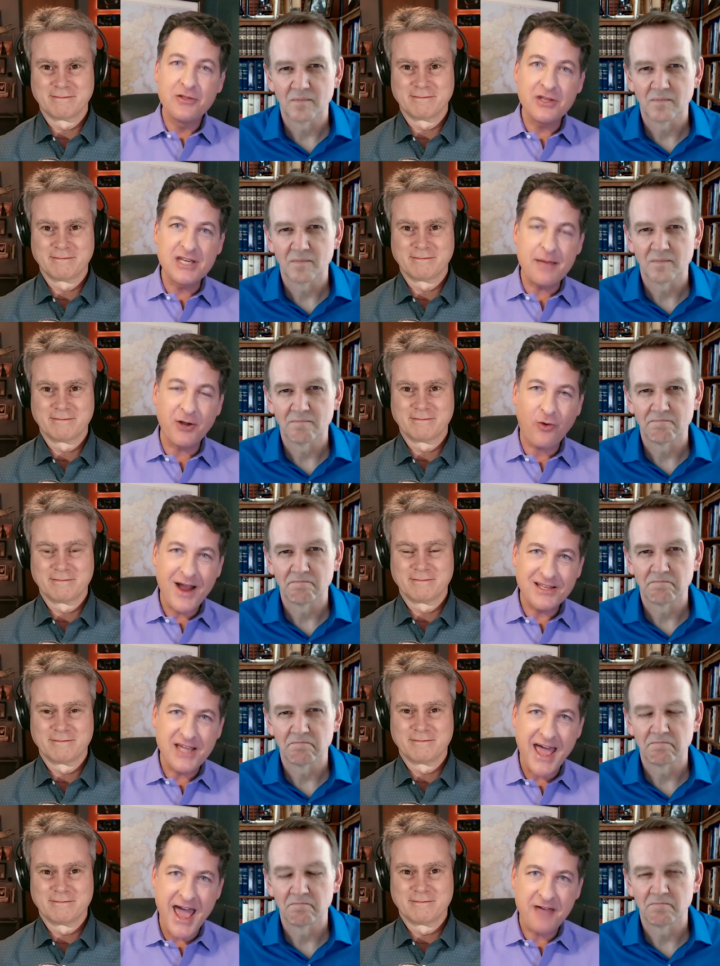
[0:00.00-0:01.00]
Speaker 1: do the
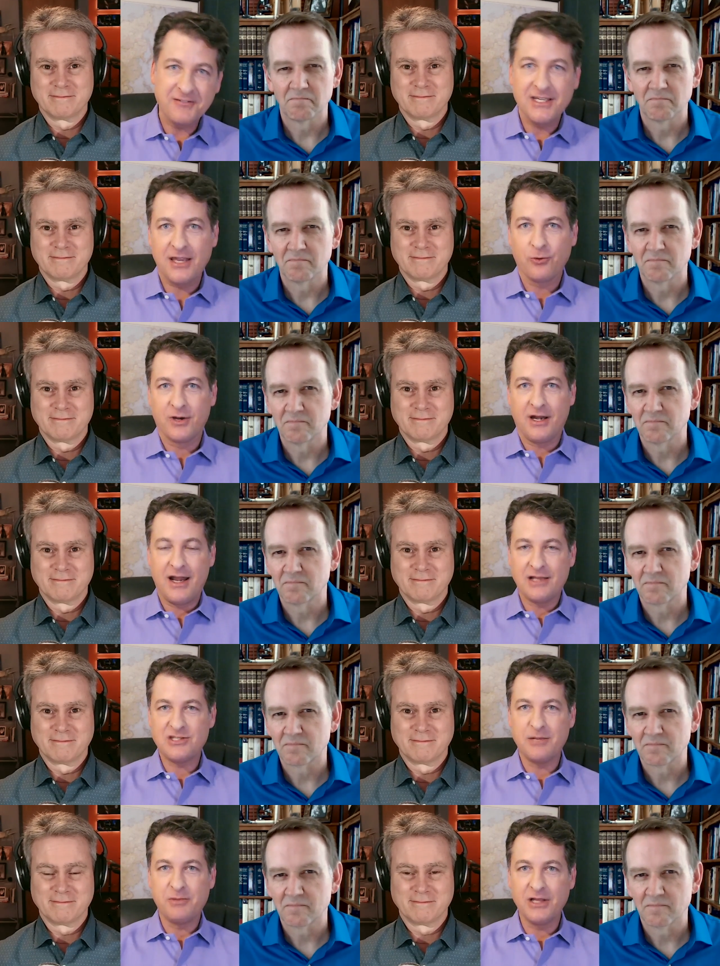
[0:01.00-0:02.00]
Democrats have to get rid of
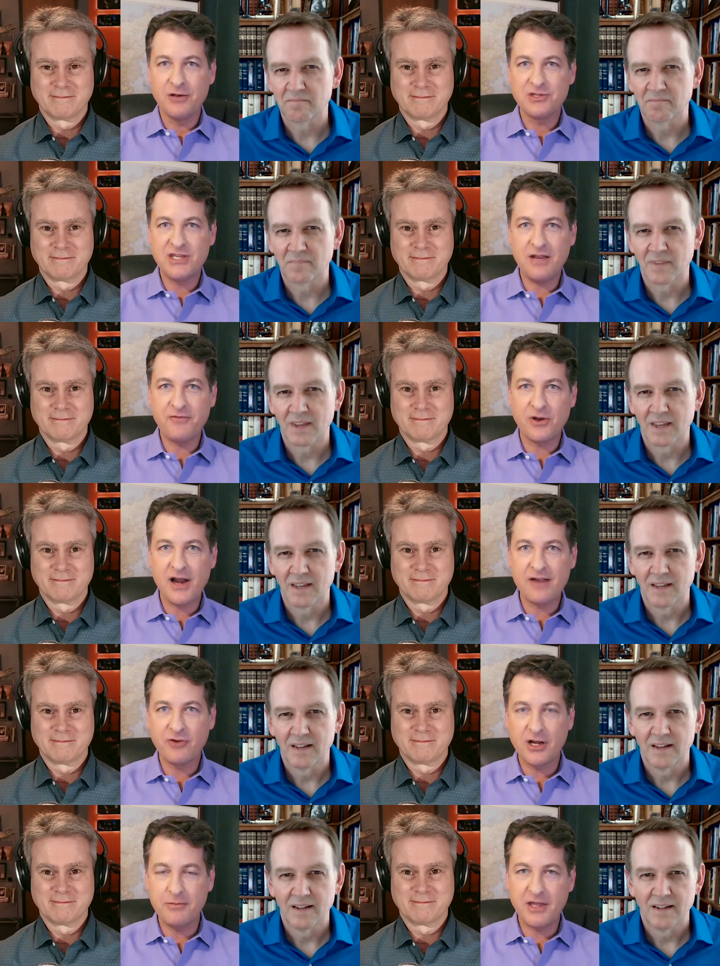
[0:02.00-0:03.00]
Nancy Pelosi if they're
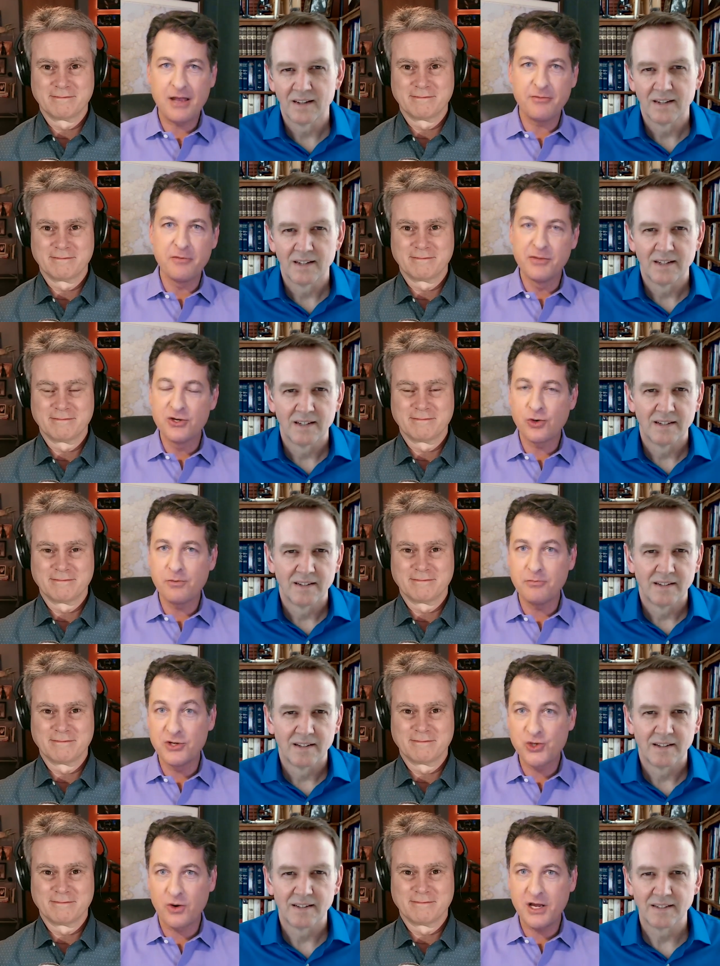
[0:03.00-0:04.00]
ever going to become the major-
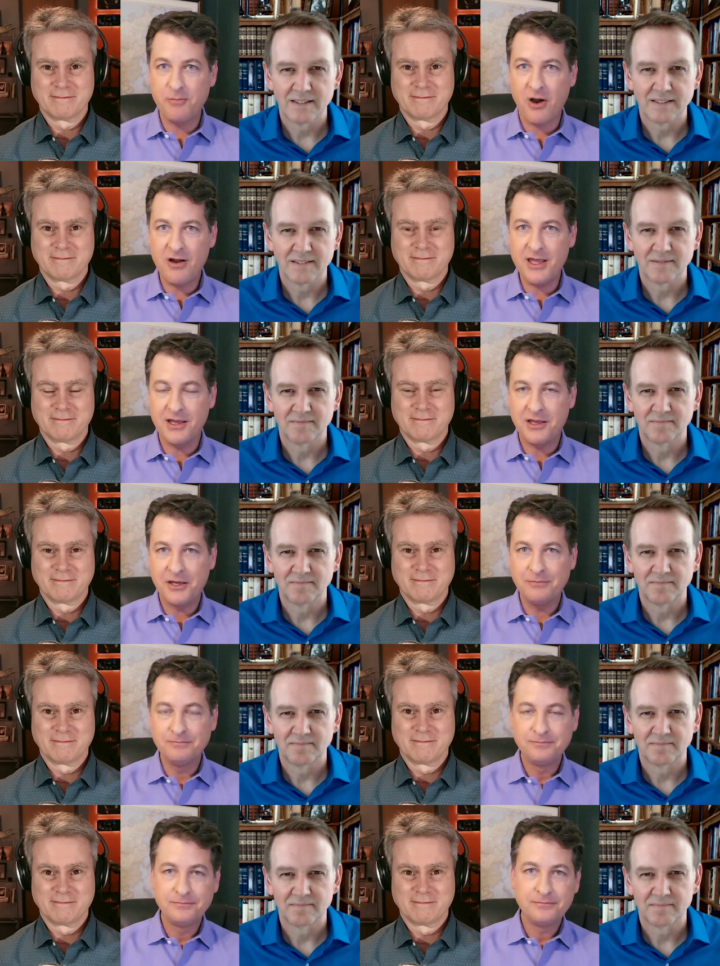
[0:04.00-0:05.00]
majority party
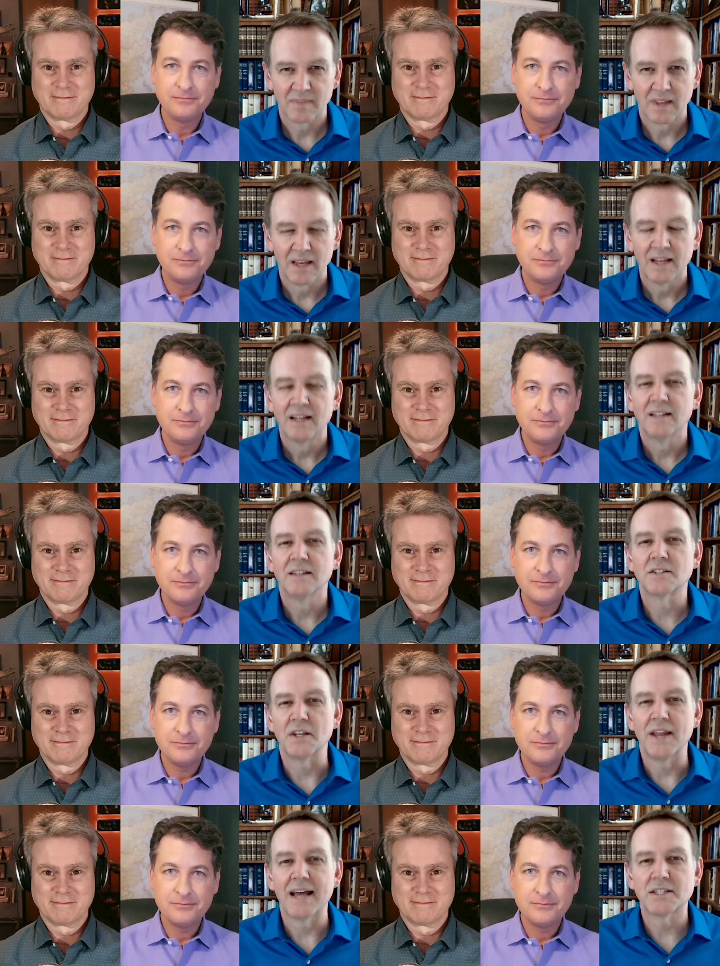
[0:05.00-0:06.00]
again?
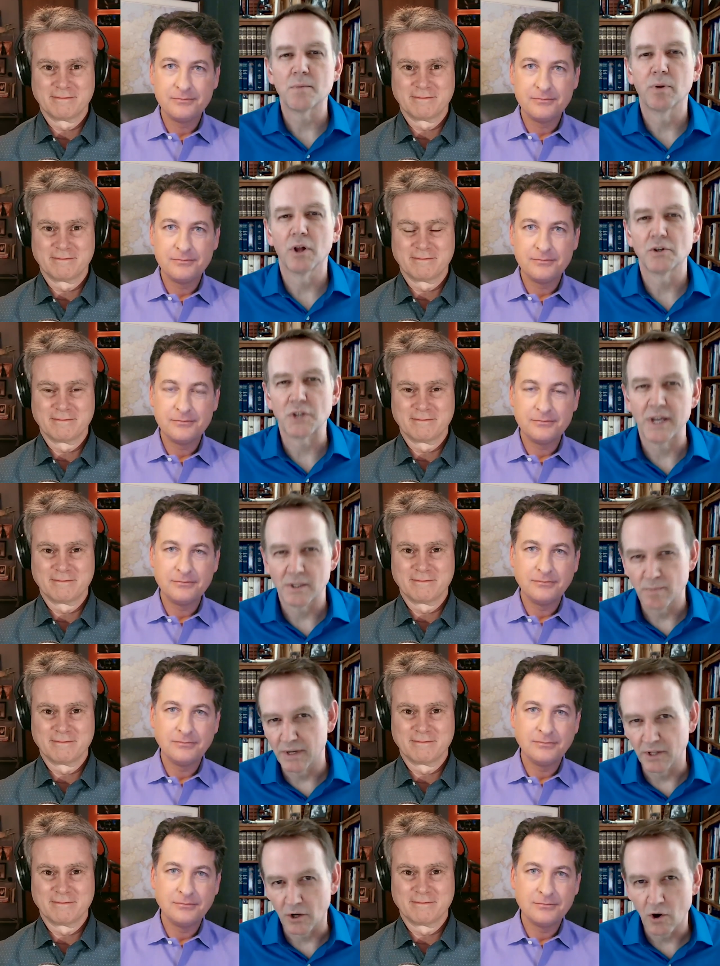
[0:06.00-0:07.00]
Speaker 2: Listen, Nancy Pelosi has
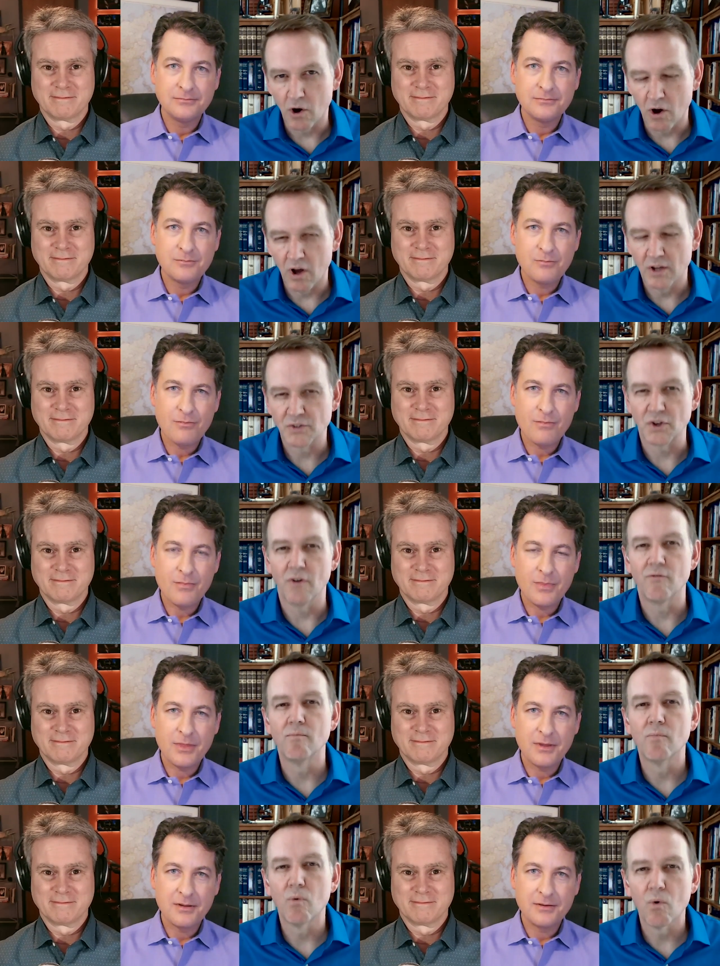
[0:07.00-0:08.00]
been the cause
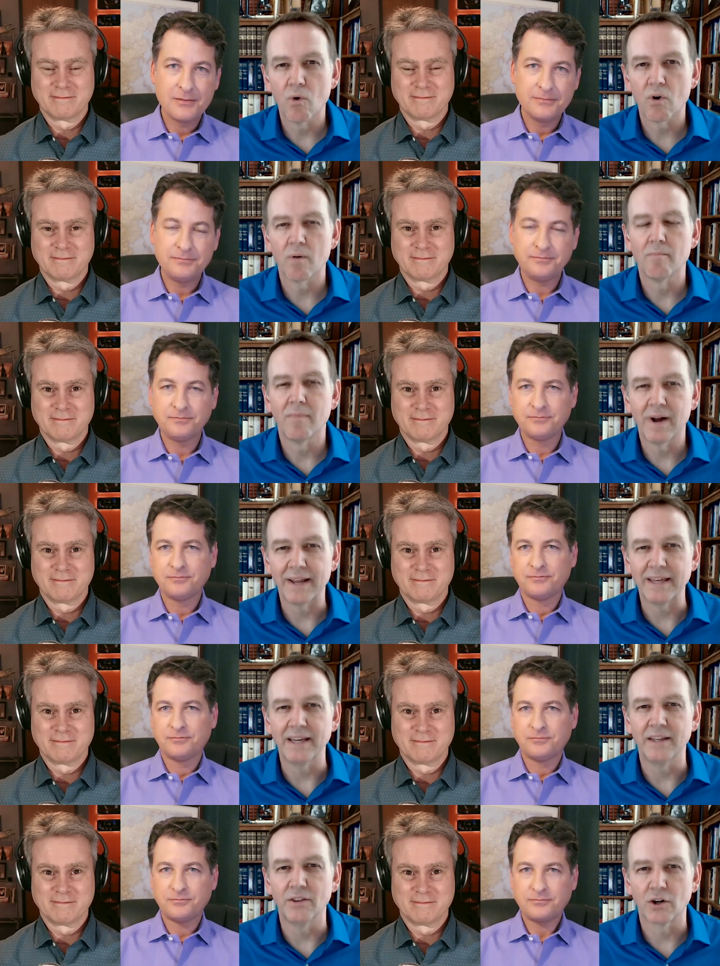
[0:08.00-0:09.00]
of more
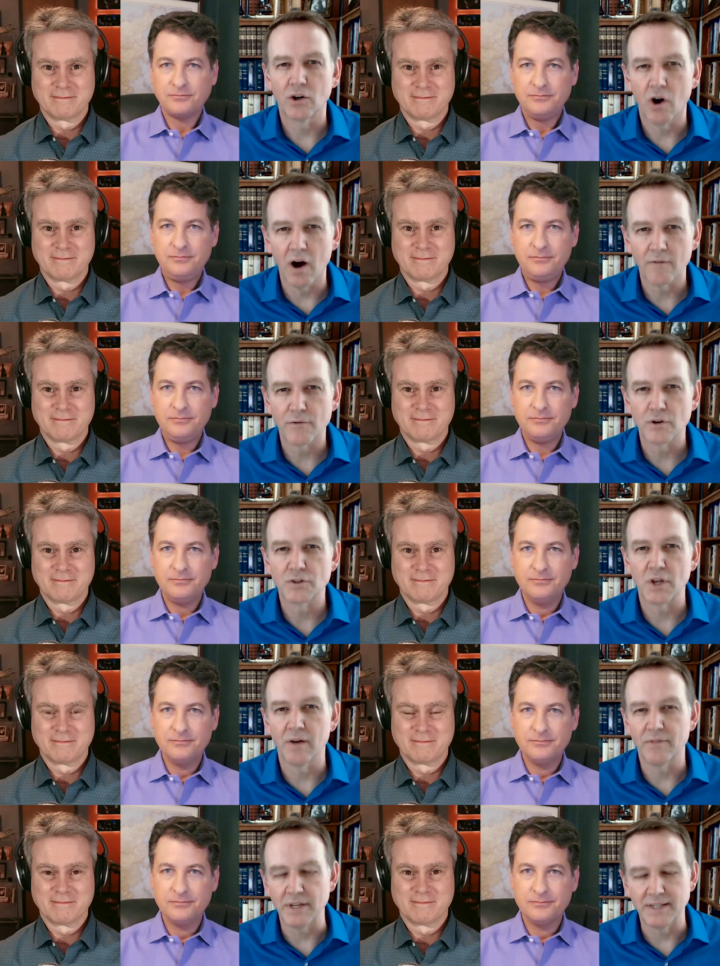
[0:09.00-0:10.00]
money in the coffers
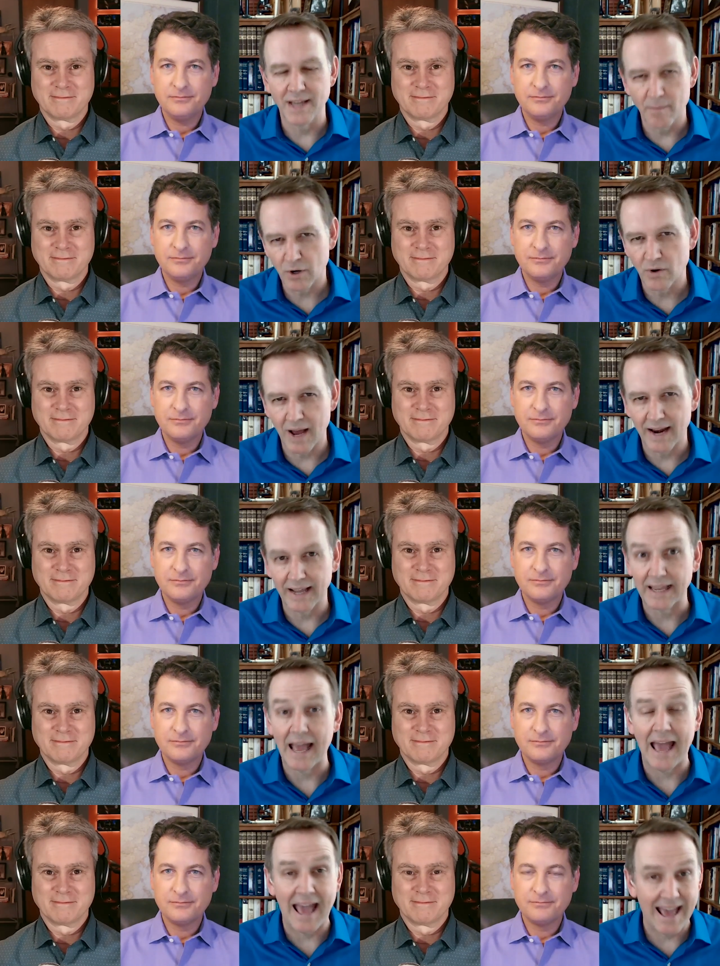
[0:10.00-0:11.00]
of the
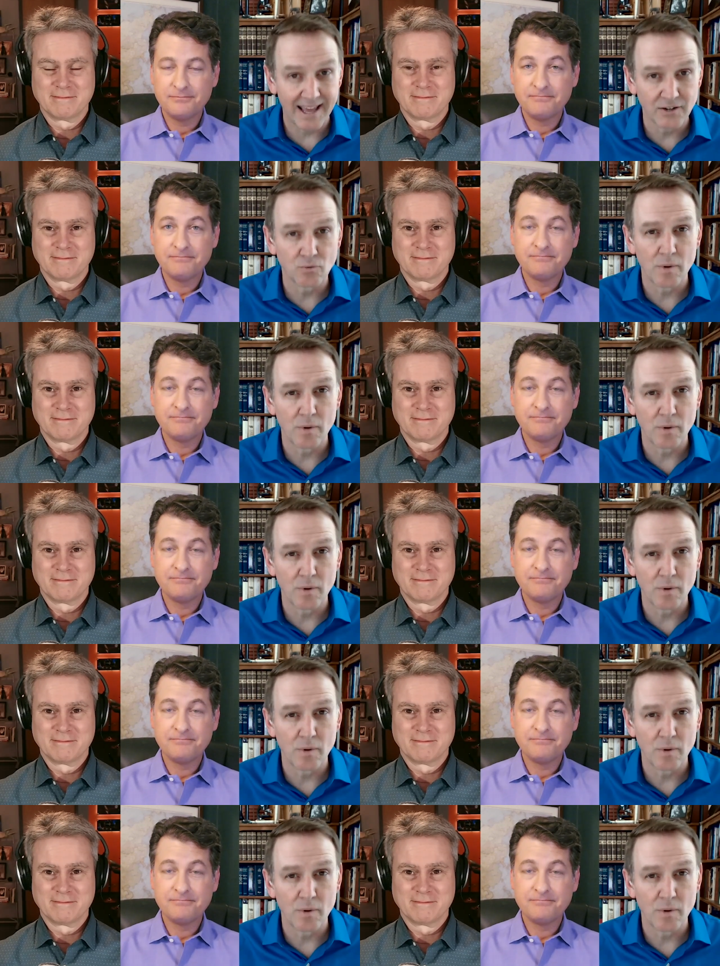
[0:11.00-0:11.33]
Democratic and